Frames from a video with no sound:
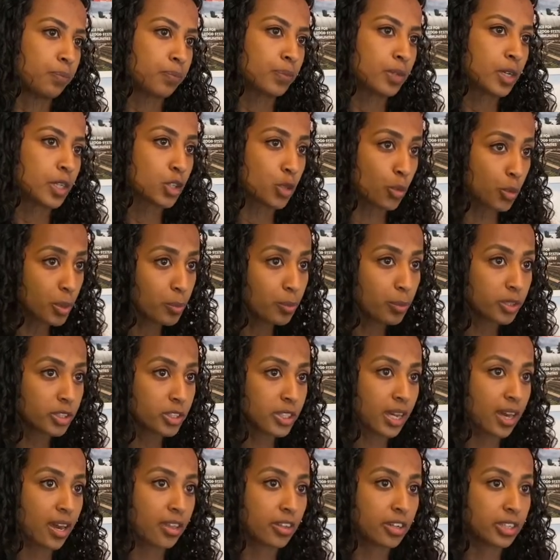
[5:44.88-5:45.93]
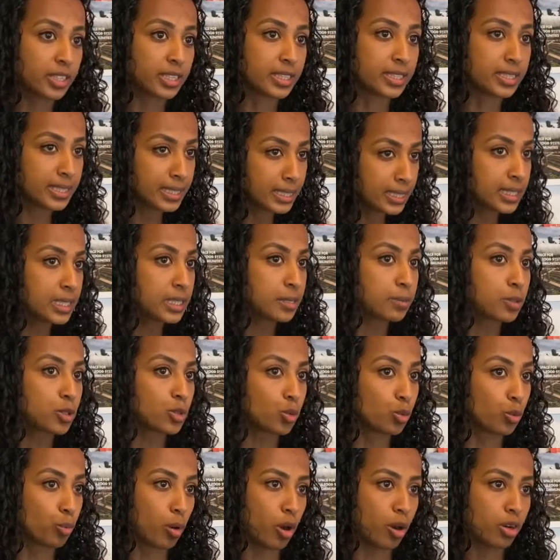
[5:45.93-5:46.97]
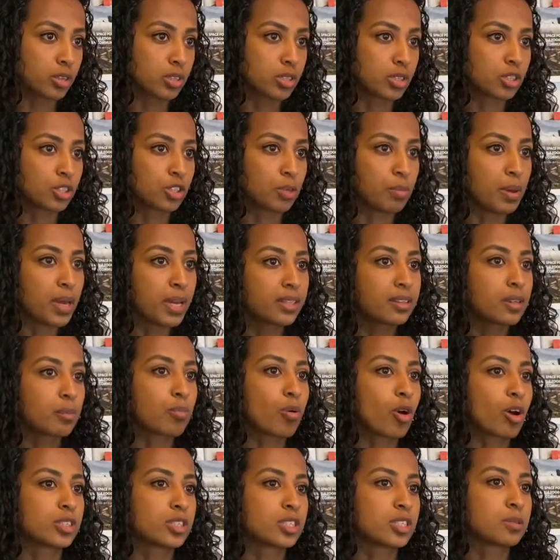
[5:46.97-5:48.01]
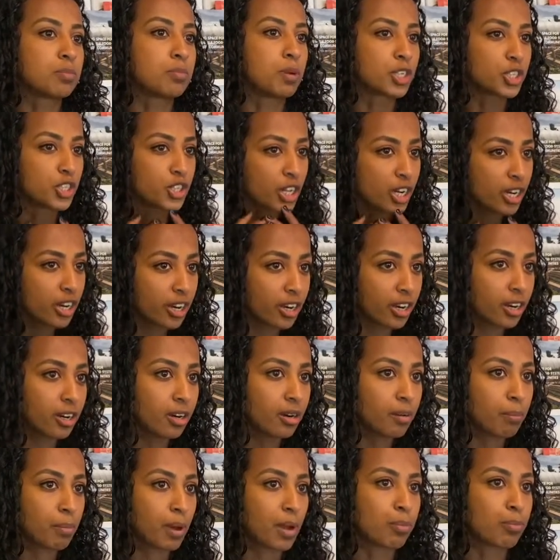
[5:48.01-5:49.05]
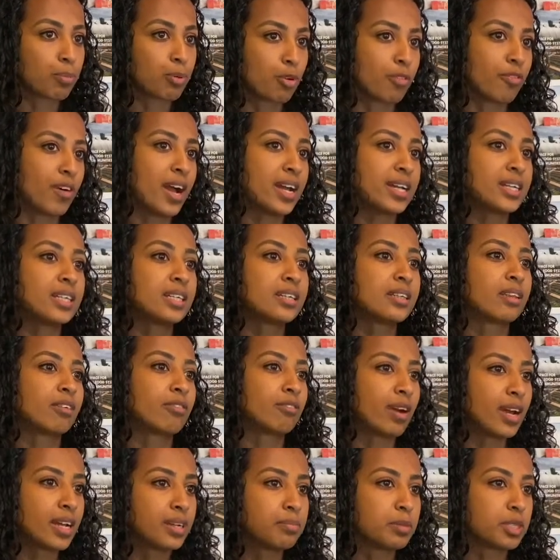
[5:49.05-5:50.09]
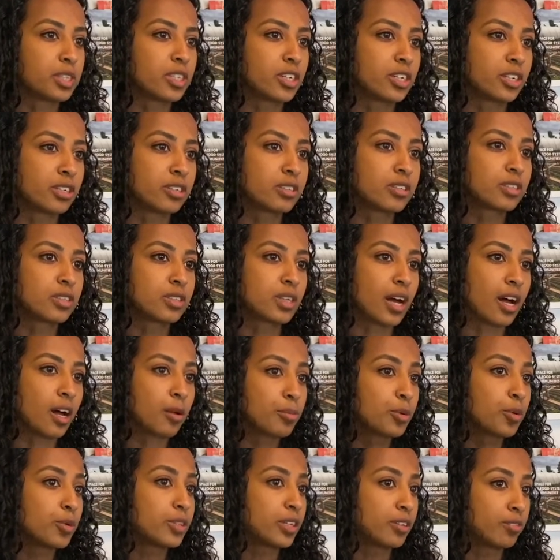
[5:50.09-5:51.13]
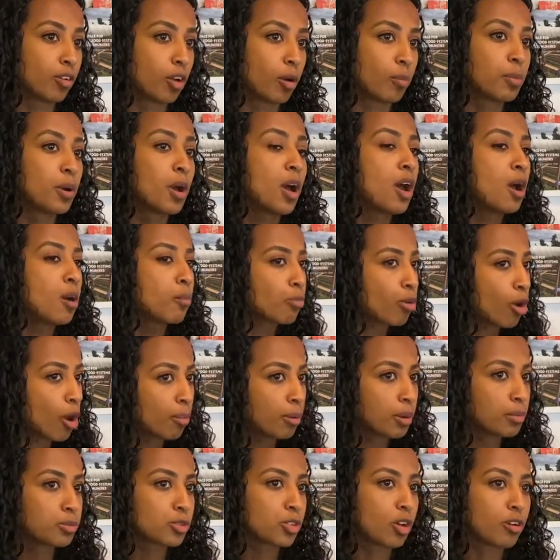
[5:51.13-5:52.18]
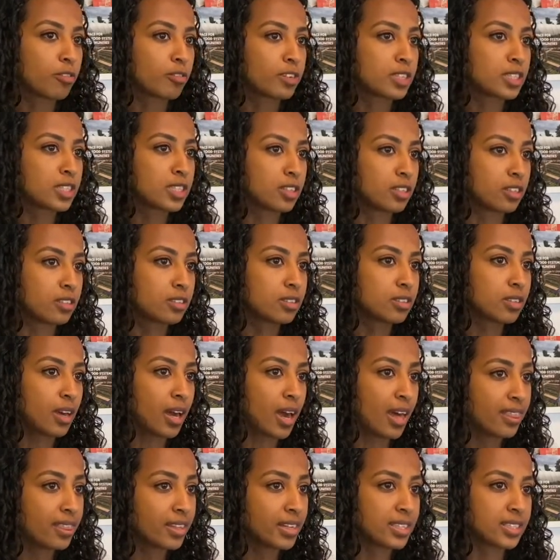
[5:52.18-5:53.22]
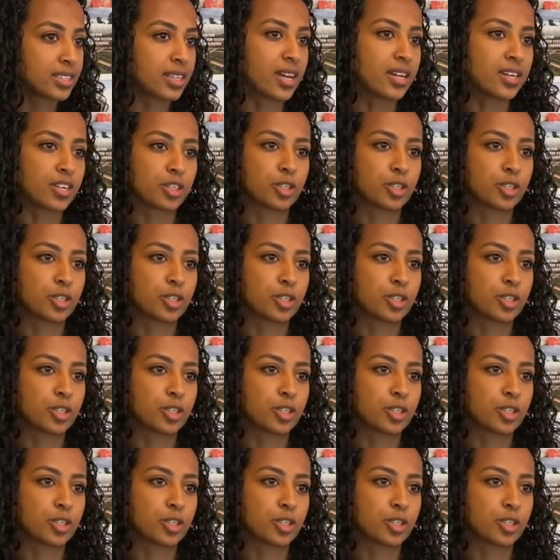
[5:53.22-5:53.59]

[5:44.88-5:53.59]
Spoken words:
So we put together the DTeeps toolbox to make the process much clearer by providing the right materials to help you develop problem-solving skills and the designer's